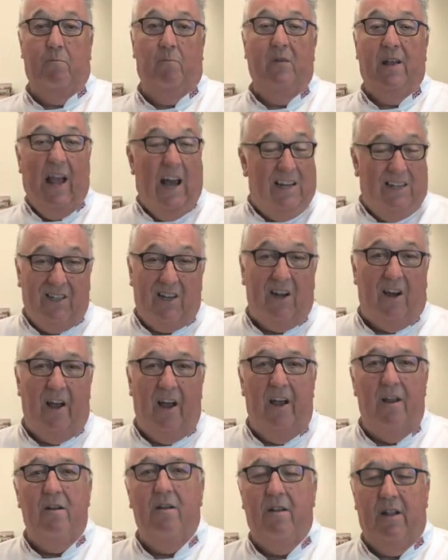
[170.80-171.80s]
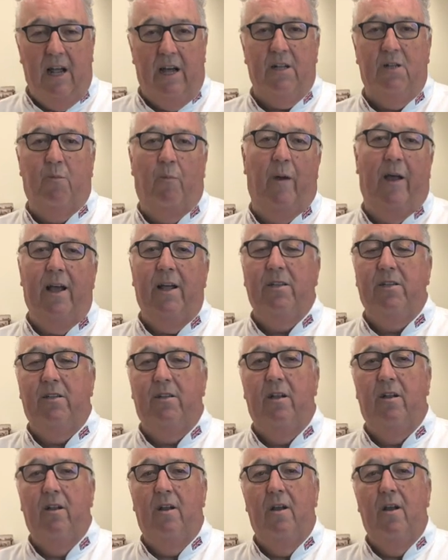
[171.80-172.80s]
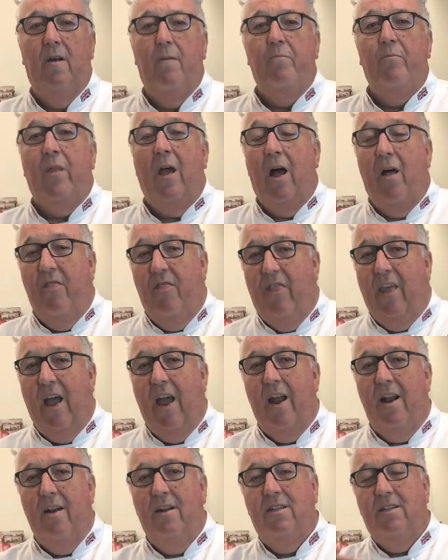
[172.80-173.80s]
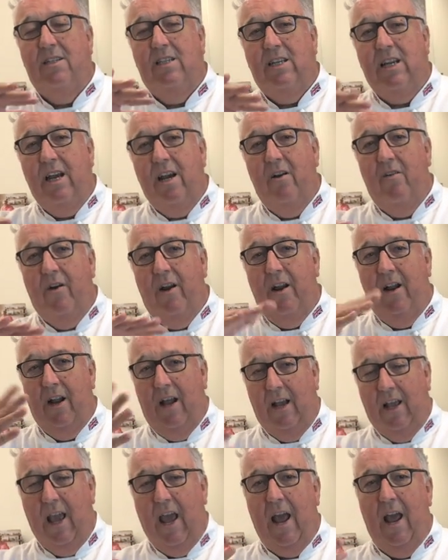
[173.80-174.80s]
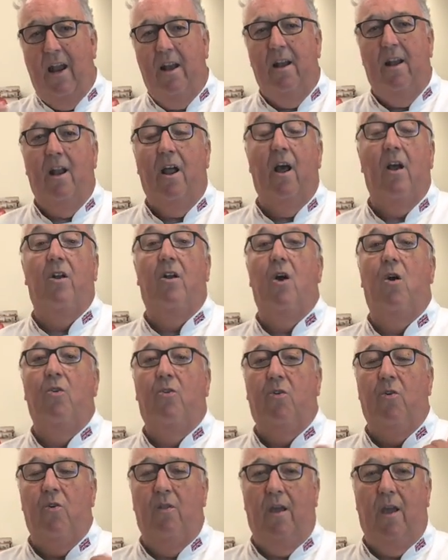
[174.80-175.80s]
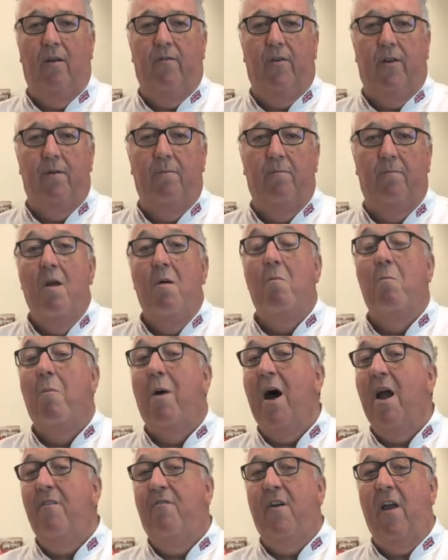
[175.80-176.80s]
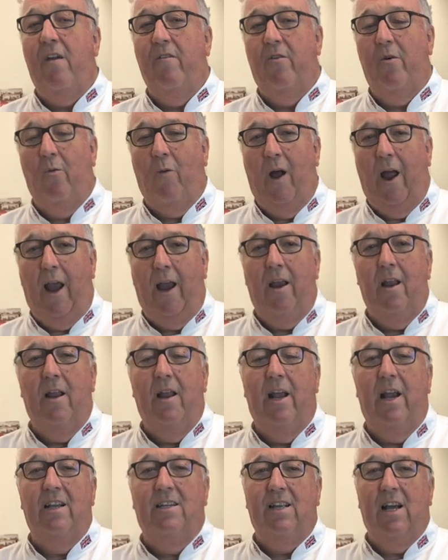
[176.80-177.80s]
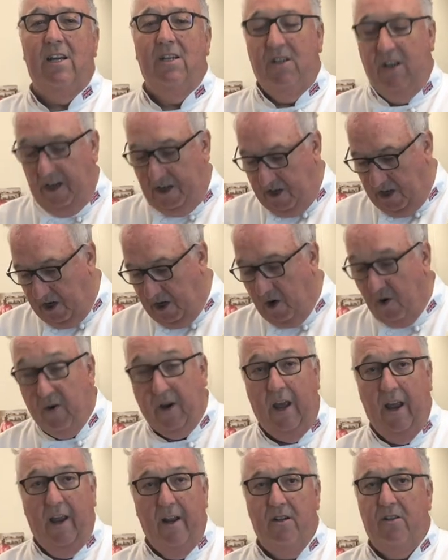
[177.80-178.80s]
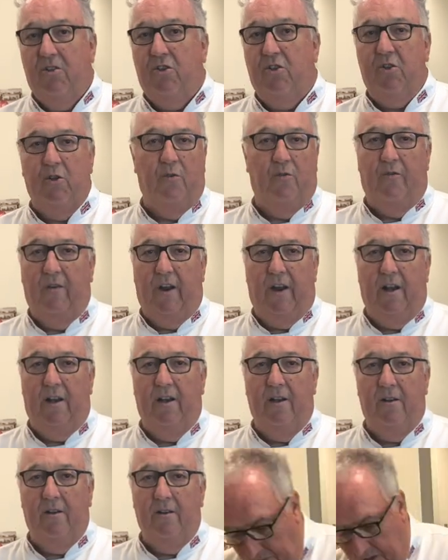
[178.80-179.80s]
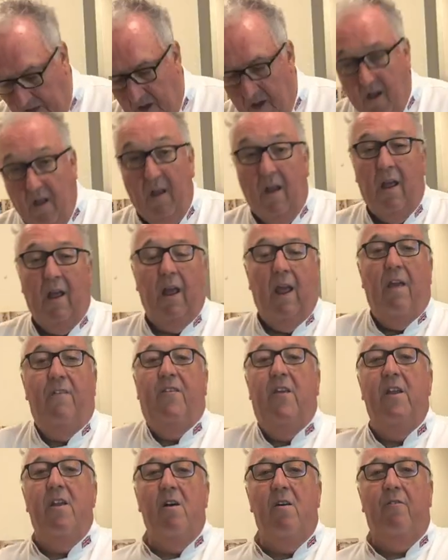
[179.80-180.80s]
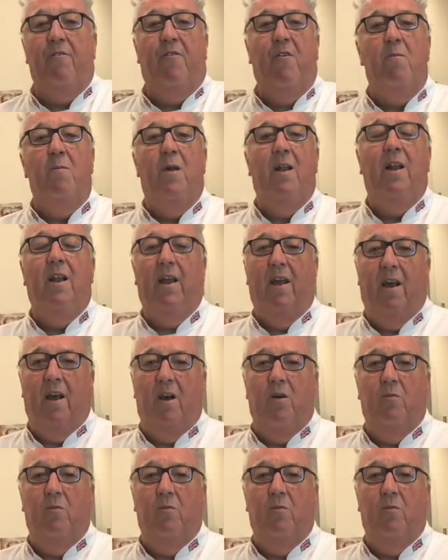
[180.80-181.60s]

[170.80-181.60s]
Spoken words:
cast iron, that's best, and then sear it again and go through the oven. My favorite way is actually to cook it sous vide. If you're not familiar